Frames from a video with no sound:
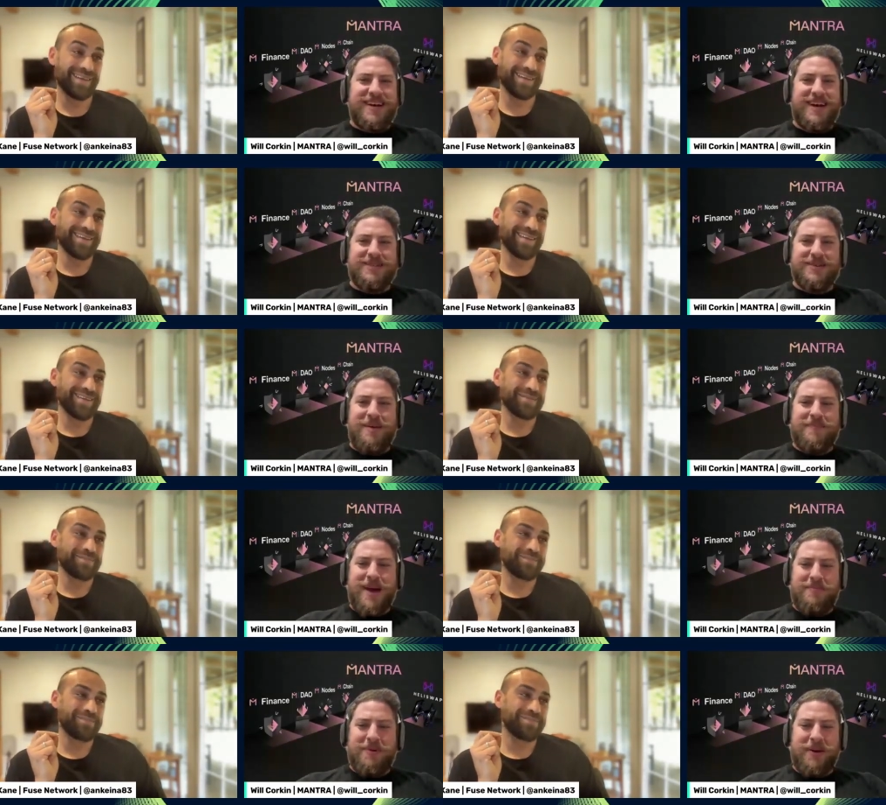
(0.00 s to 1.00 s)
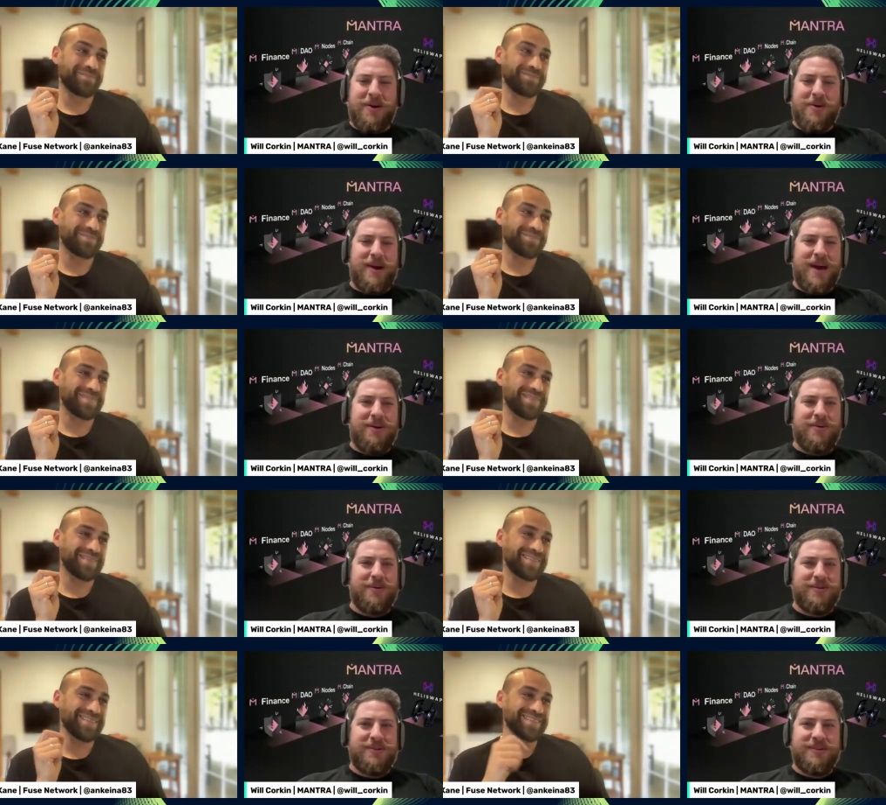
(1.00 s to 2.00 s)
Speaker 1: Uh, so ha- happy to be home
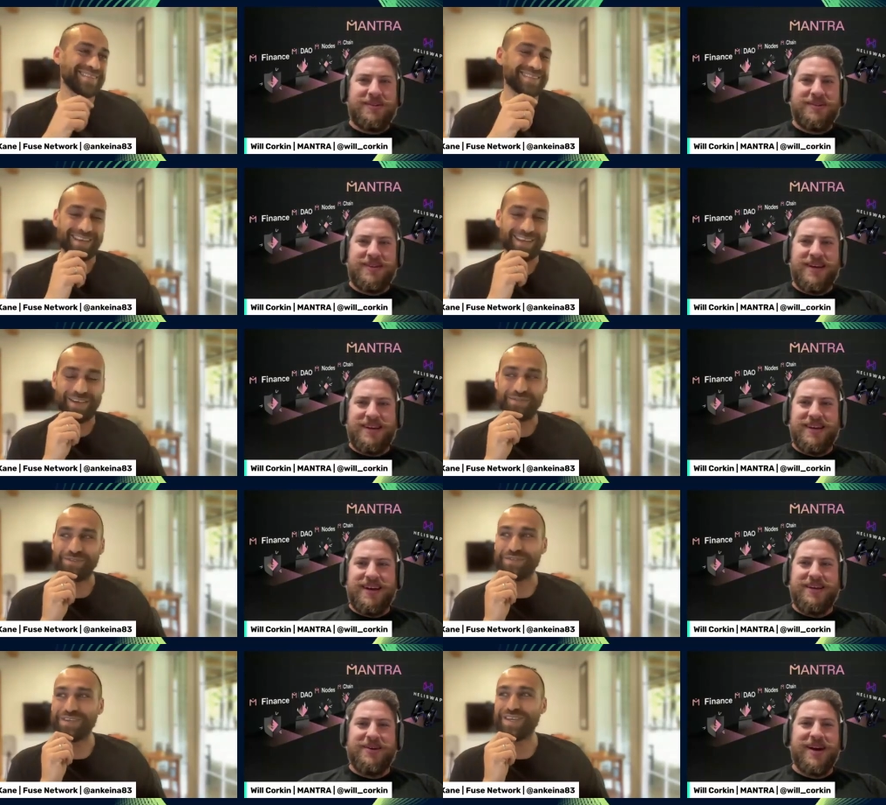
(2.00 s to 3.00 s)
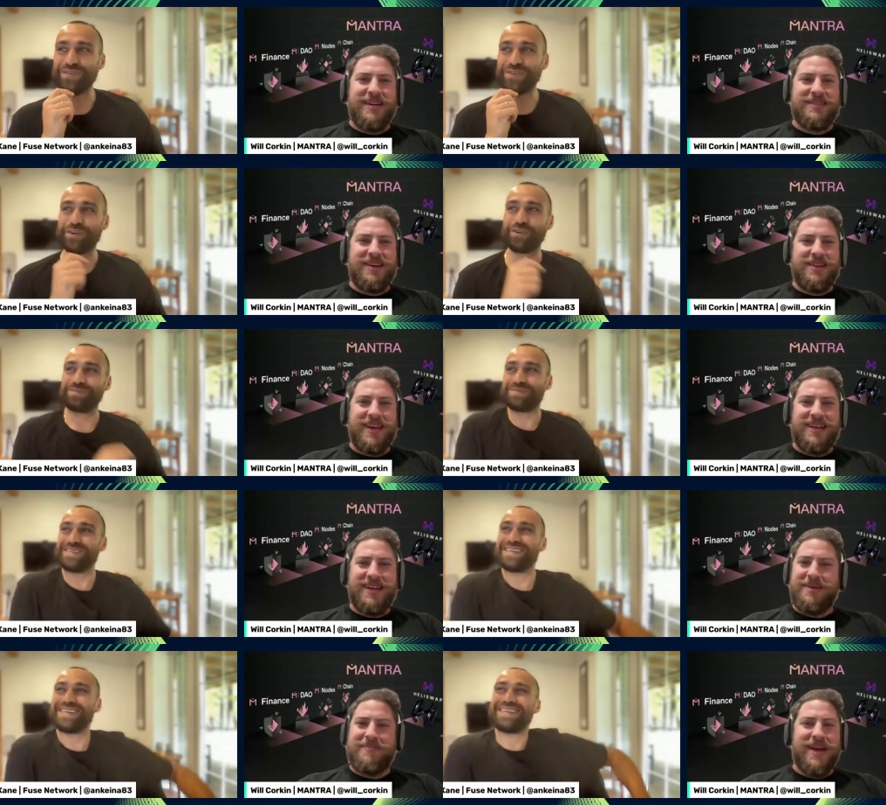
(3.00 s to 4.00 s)
now. The life, and, uh, you know, kind of
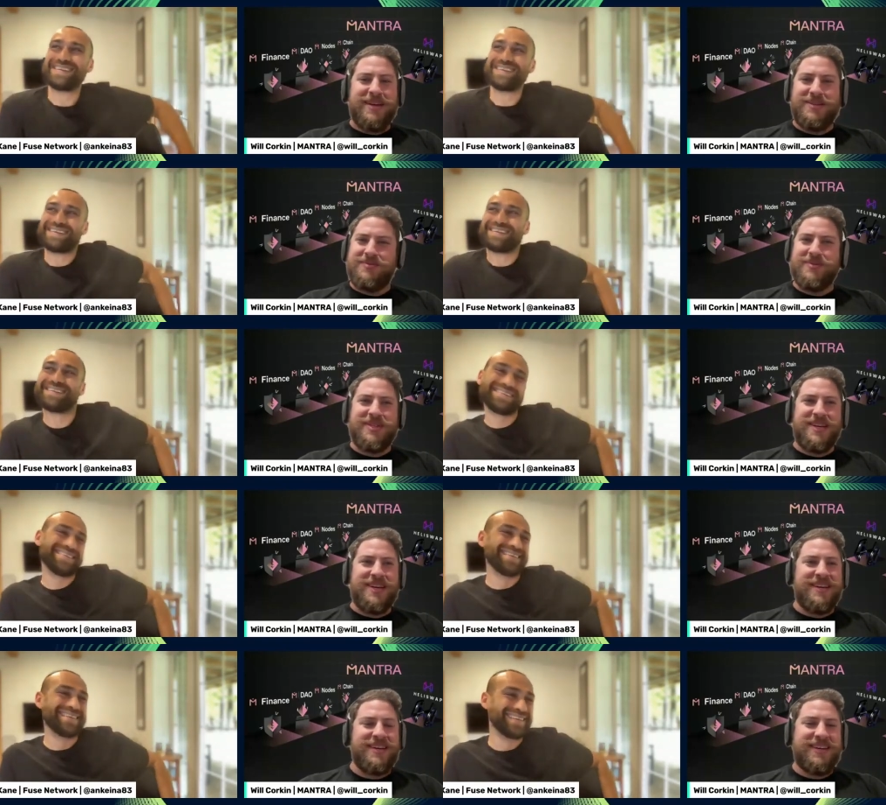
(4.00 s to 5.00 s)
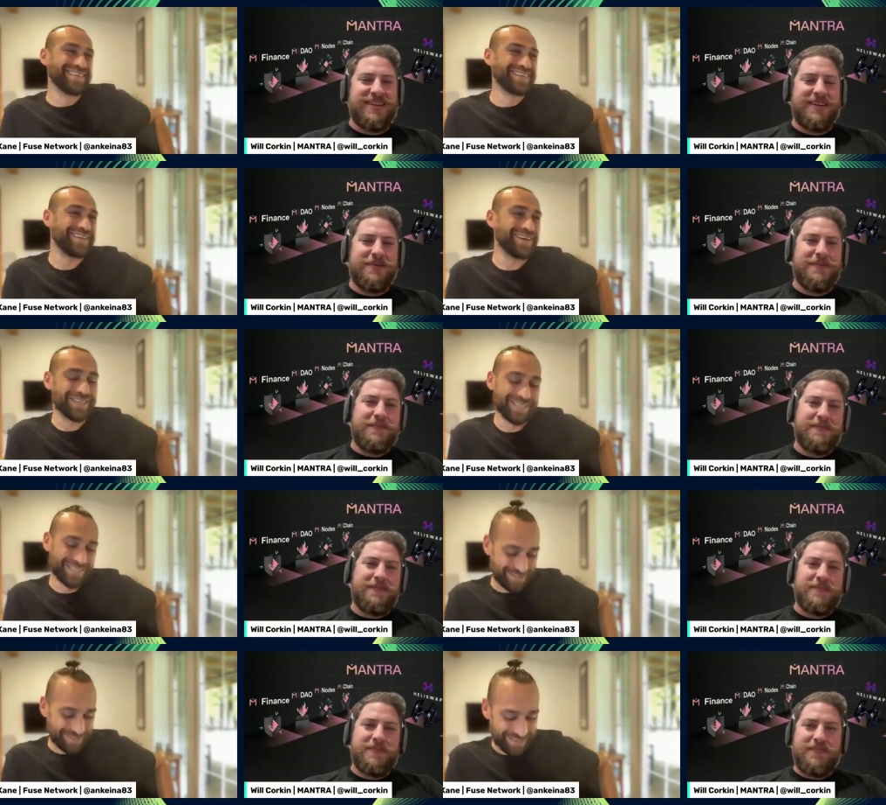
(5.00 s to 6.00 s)
settling in, getting back into routine.
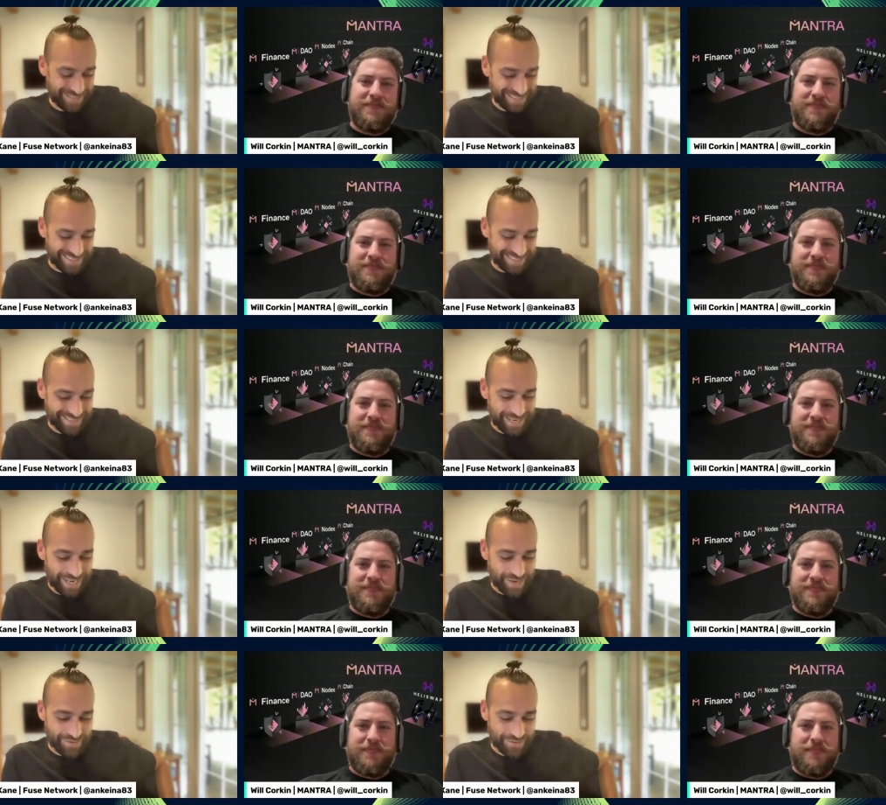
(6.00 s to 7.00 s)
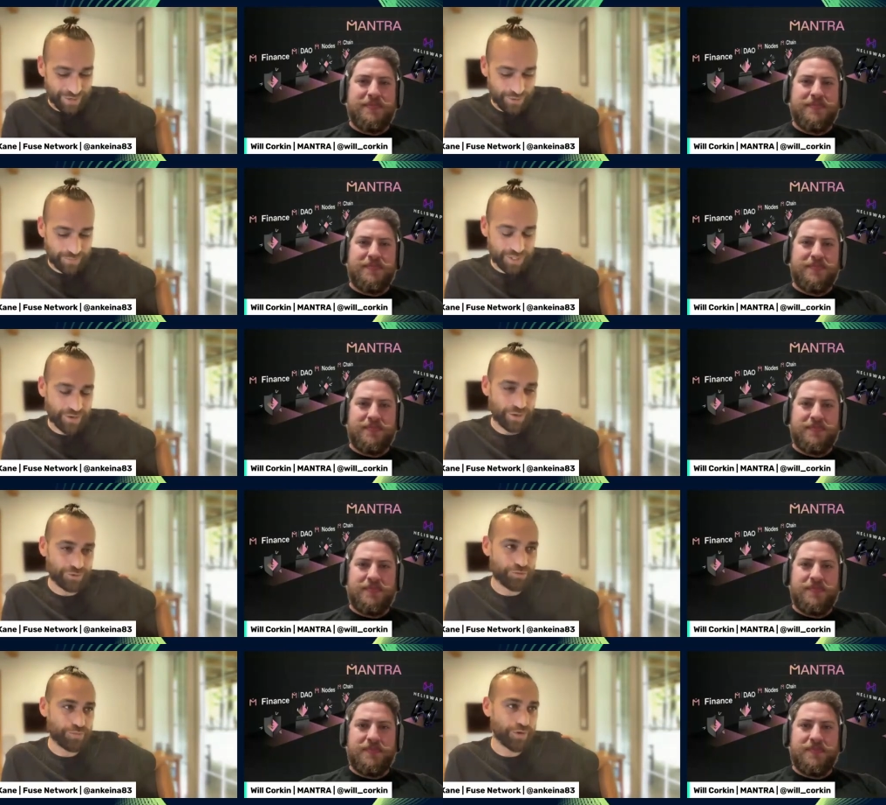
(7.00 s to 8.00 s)
Speaker 2: Nice, nice. The life of a
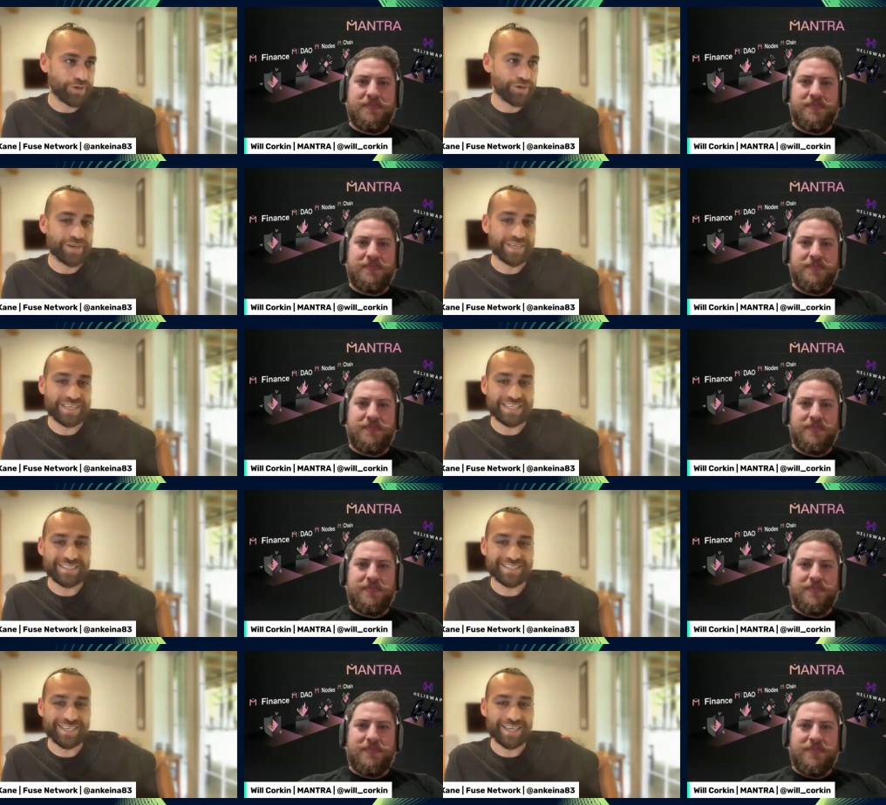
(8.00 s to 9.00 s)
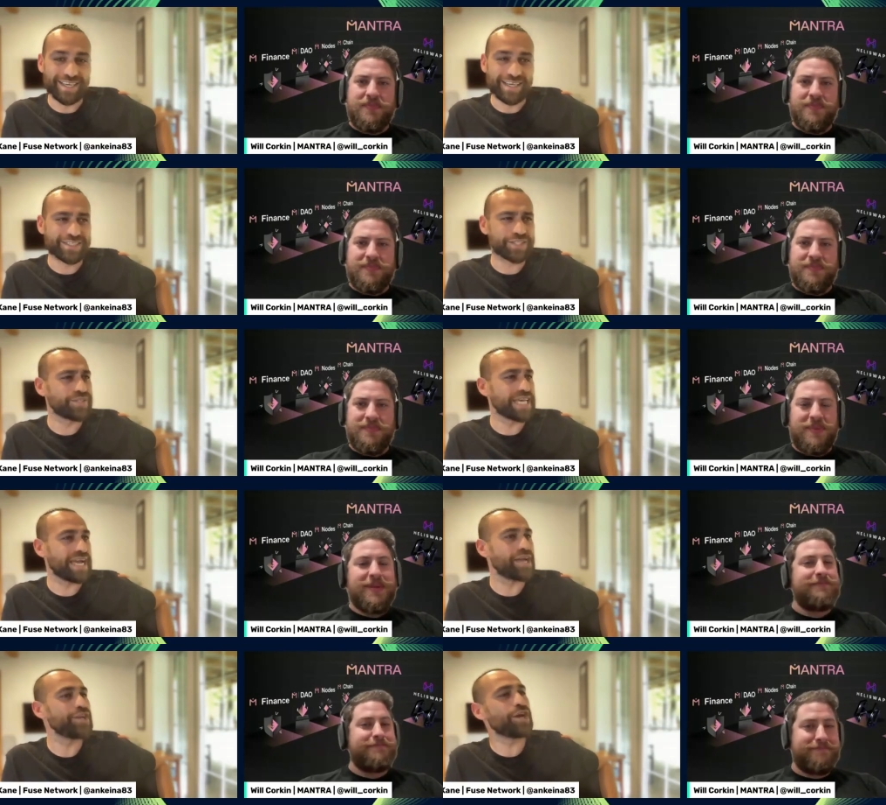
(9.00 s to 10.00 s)
crypto entrepreneur. It's uh, so
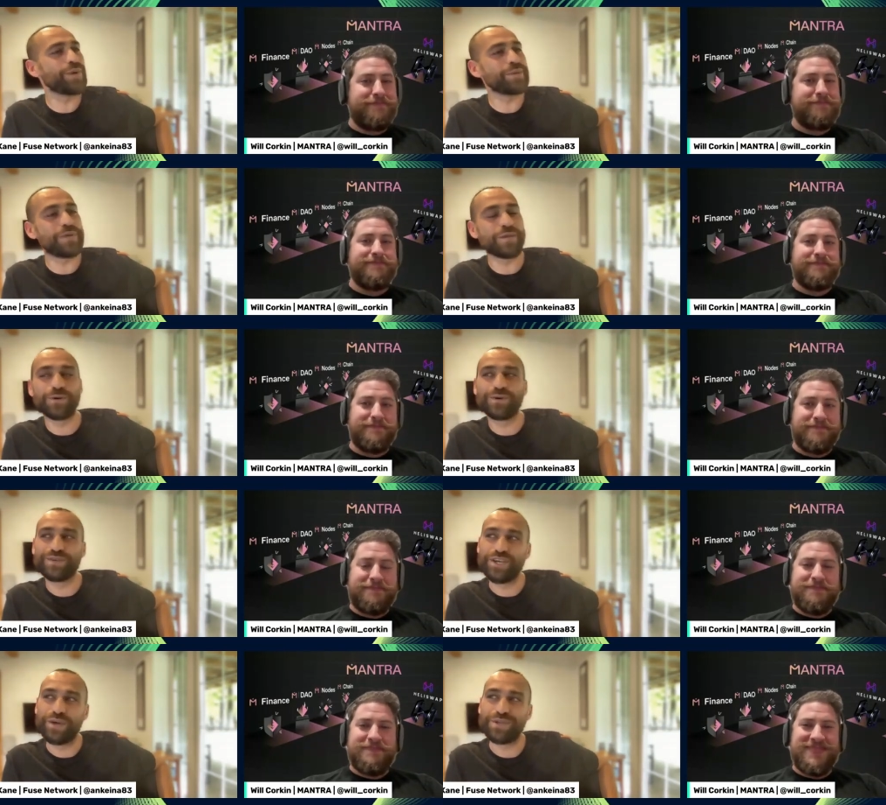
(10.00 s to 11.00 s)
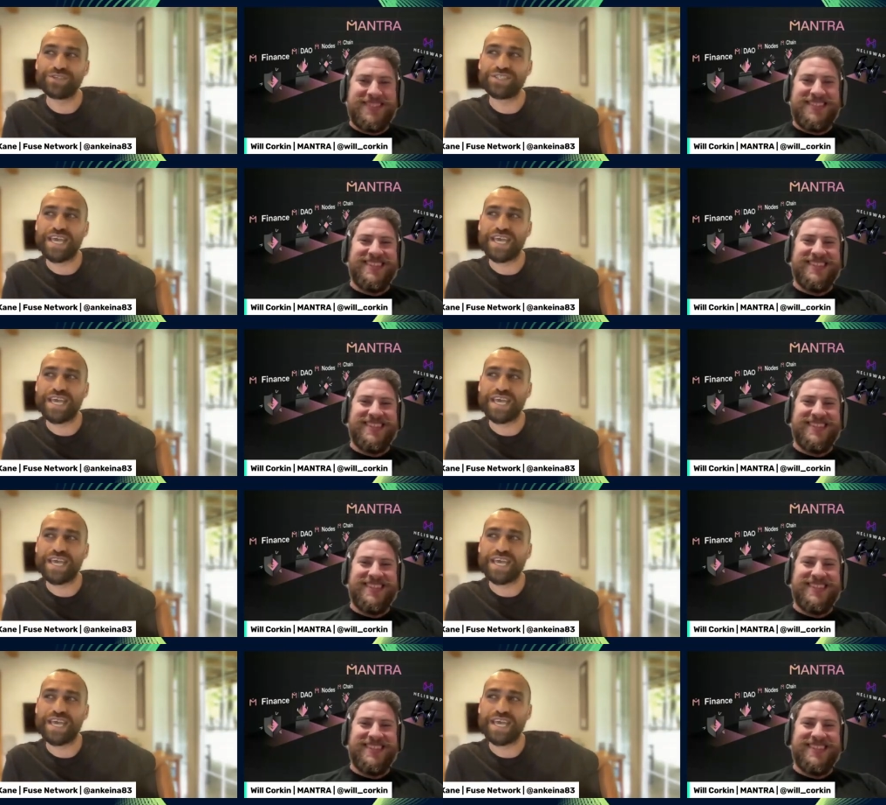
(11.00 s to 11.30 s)
you know when people, you know, when you